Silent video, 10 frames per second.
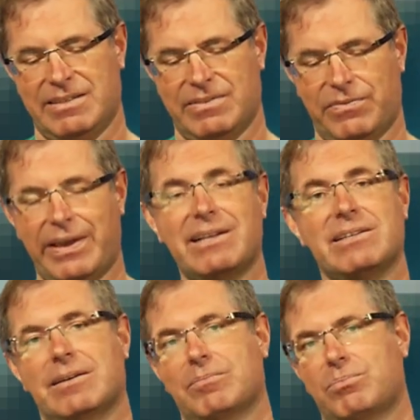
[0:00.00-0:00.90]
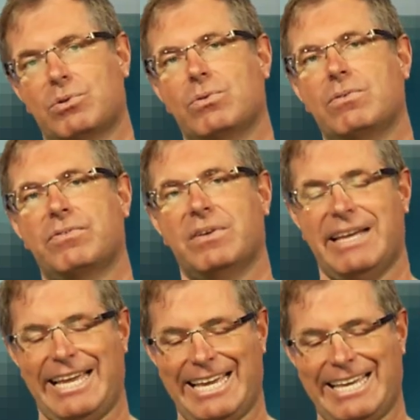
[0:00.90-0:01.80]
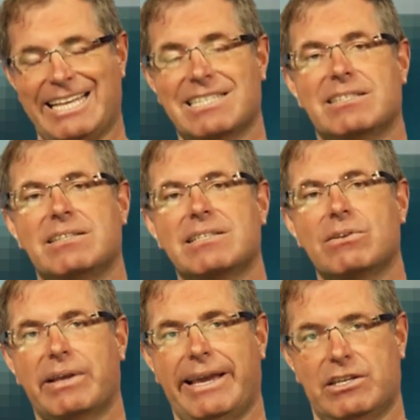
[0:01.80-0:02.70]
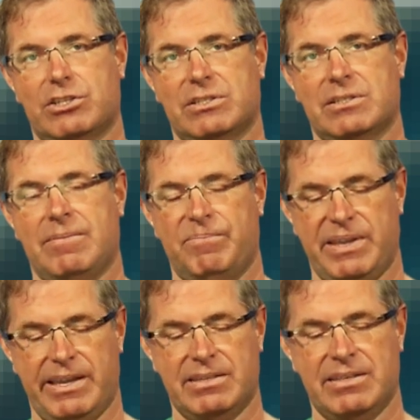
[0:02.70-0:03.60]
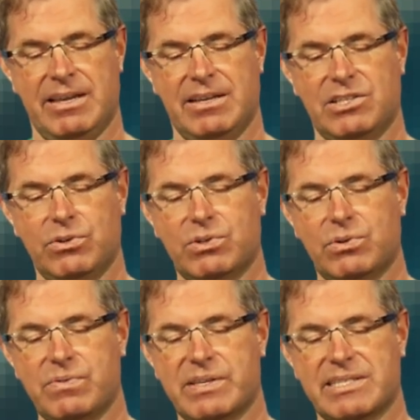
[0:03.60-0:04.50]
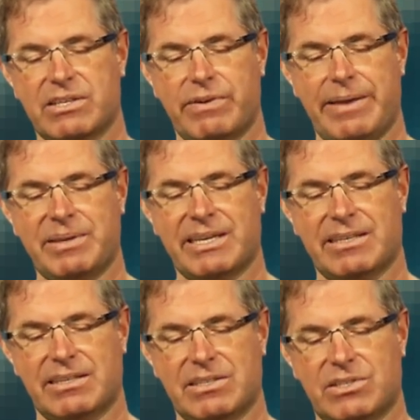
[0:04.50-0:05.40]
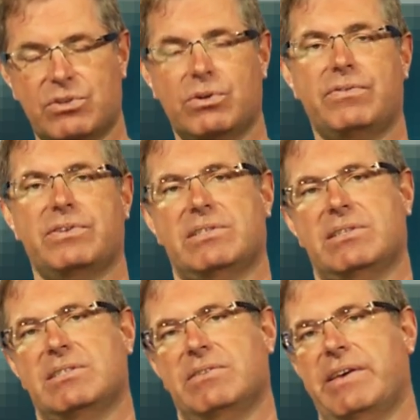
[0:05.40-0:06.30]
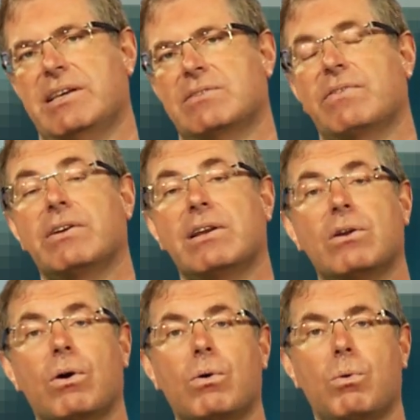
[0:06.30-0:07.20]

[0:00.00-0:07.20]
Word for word: failure proof against dislocation. And due to the ceramic surfaces, there's very low